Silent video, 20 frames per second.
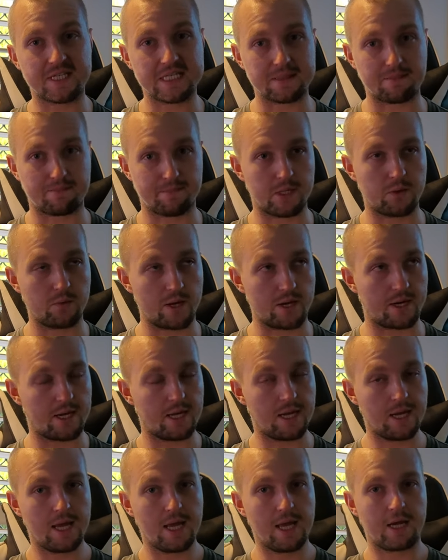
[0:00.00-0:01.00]
is a big one,
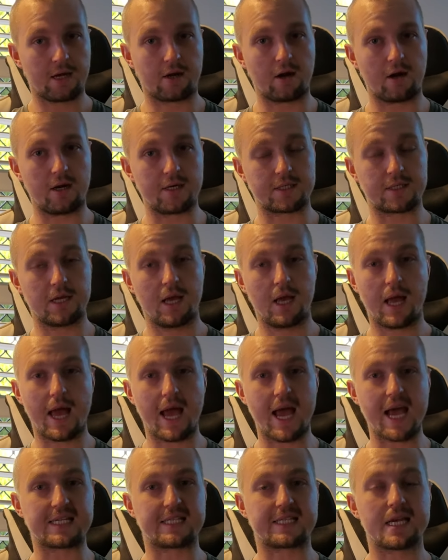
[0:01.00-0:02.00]
guys.
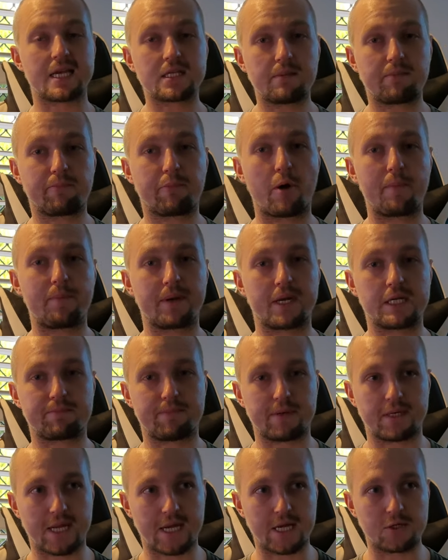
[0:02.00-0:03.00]
Assess the property's
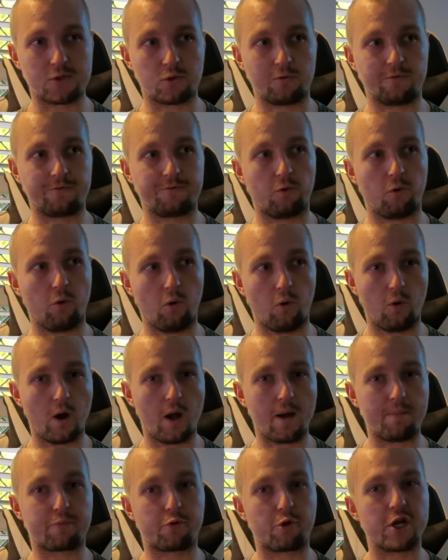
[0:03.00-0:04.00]
potential for
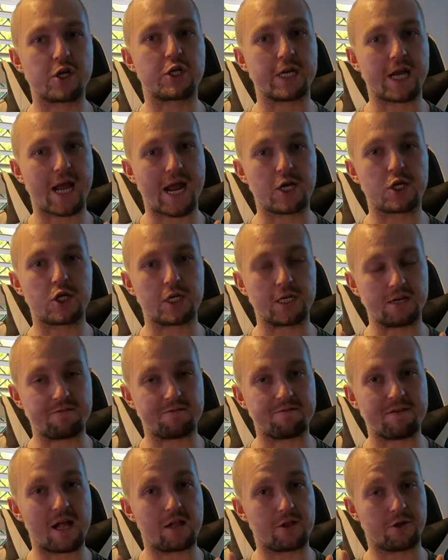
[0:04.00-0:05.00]
appreciation in
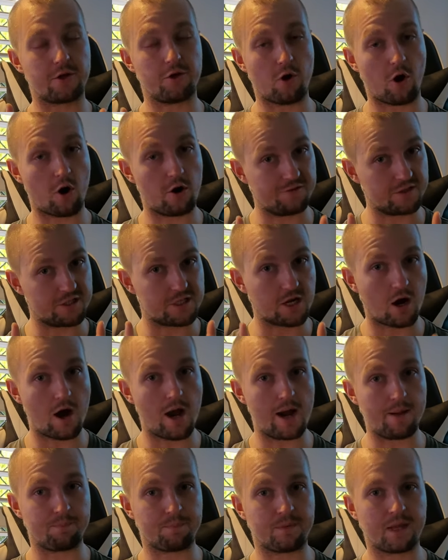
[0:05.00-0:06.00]
value over
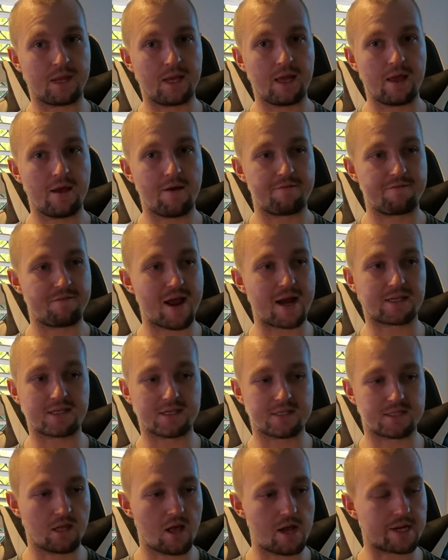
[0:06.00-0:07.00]
time.
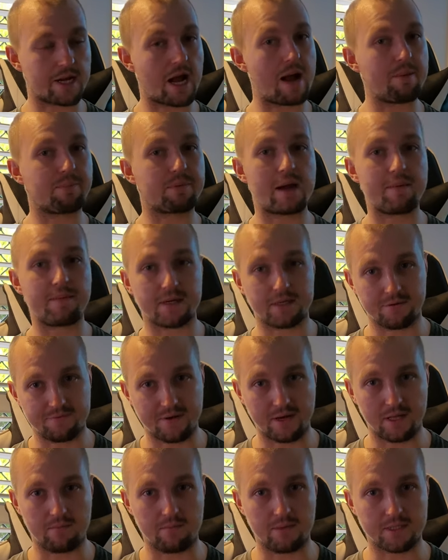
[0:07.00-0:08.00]
Factors like upcoming
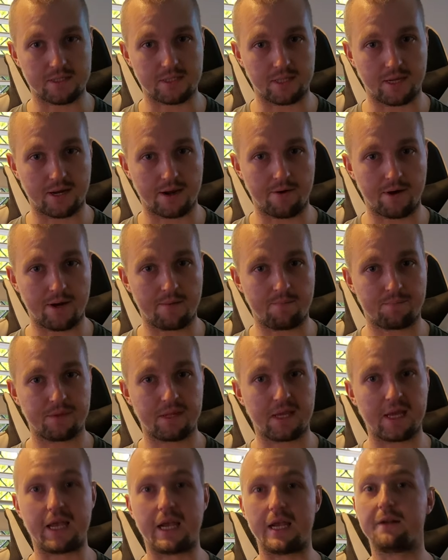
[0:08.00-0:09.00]
developments in the area,
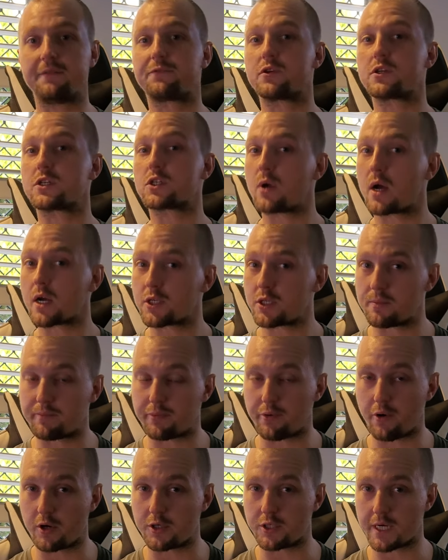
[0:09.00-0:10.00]
infrastructure
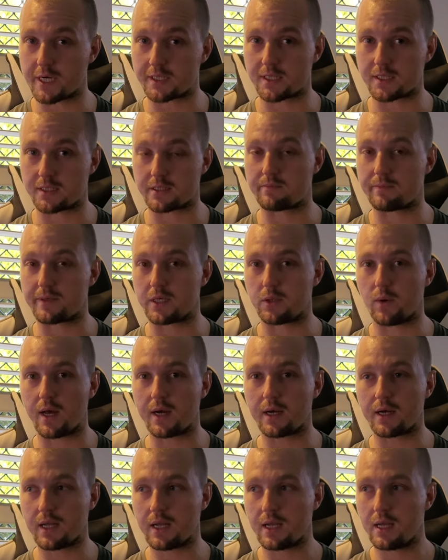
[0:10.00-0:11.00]
projects is a big
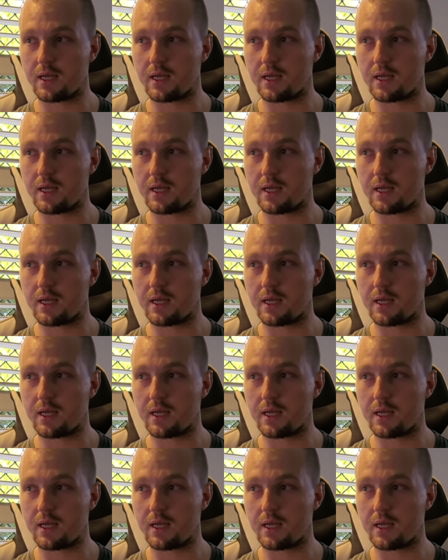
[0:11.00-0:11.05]
one,